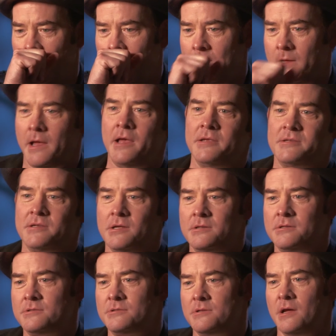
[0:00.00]
has a,
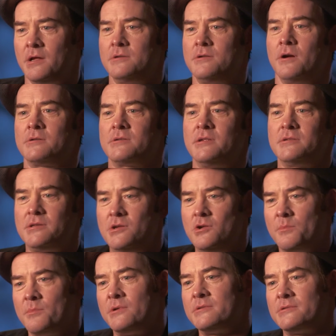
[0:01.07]
a, dark sense of
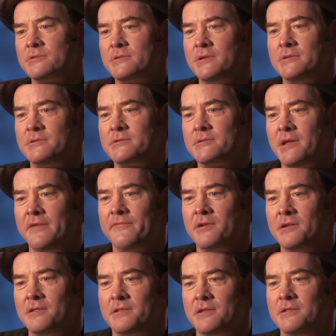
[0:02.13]
humor. It's, it's
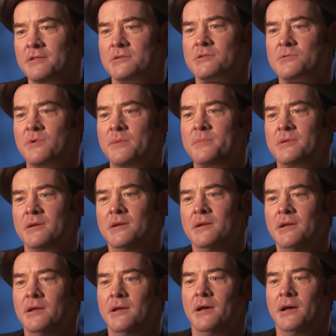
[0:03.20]
evident in the script.
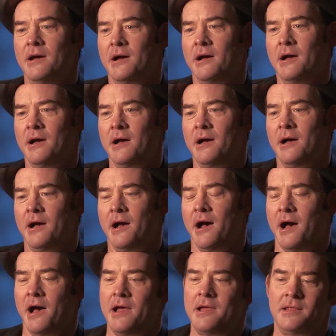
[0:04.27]
Uh,
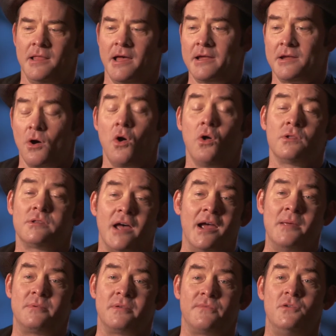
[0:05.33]
I like all
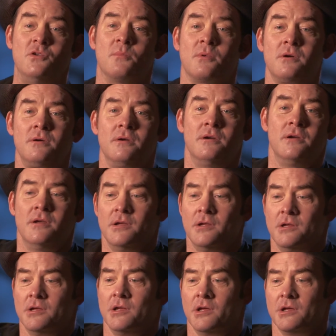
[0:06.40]
types of humor.
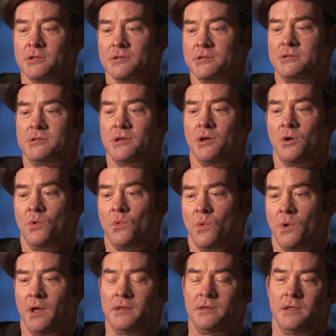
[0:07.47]
So
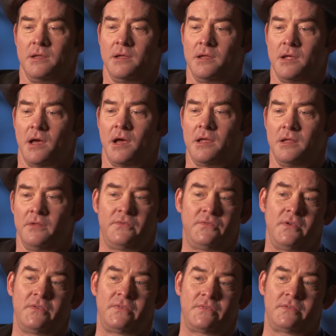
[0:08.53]
I, I, it's
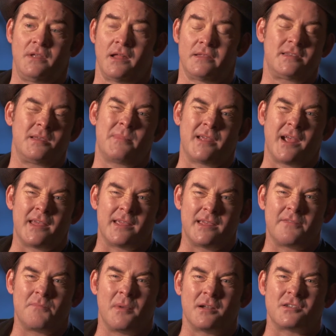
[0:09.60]
just not something I
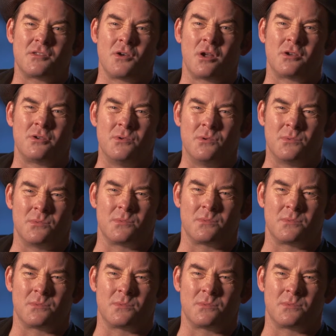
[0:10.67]
give much thought to